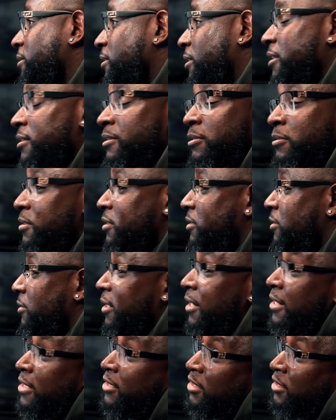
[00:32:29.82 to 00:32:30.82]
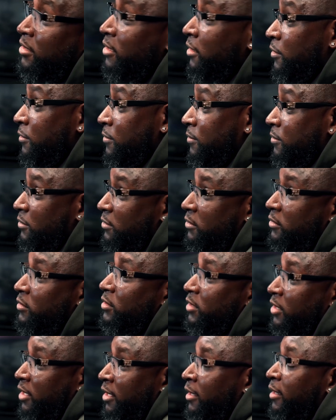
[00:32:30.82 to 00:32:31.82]
That dude is crazy. Cartoons.
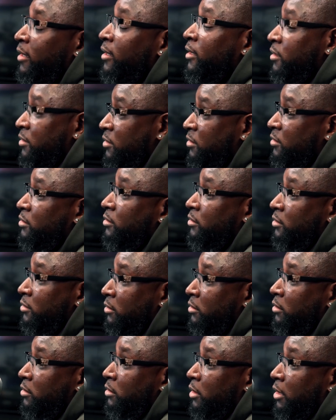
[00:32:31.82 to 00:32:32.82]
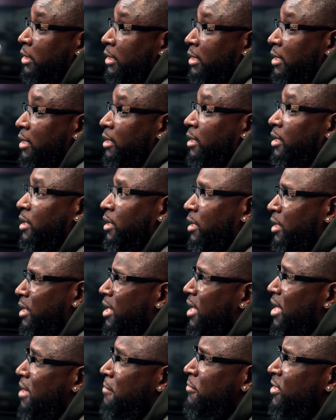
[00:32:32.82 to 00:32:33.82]
Though. Yeah. Where you from?
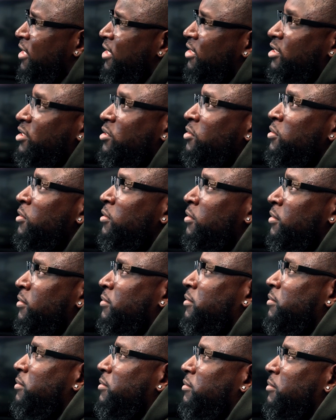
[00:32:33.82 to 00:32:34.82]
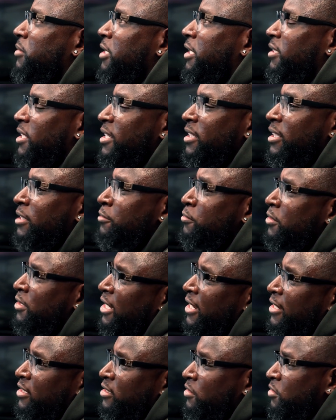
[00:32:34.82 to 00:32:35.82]
I'm not sure. but I think he
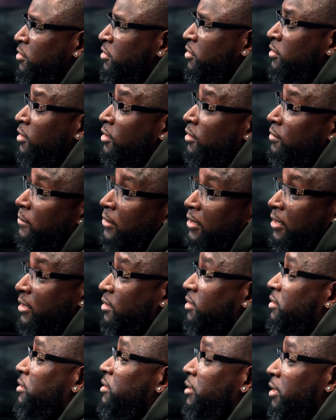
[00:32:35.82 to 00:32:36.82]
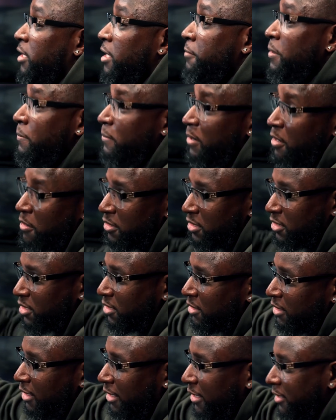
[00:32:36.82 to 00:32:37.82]
resides in New York, but okay. he be
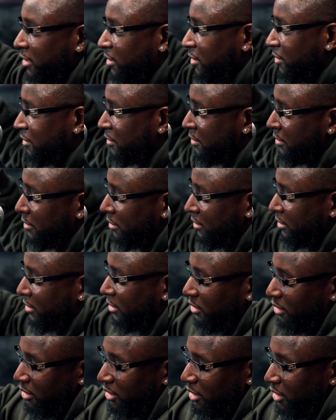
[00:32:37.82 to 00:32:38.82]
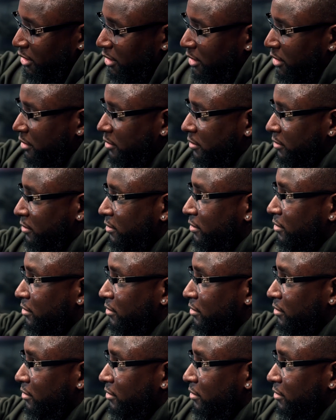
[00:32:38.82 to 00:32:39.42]
posting like uh,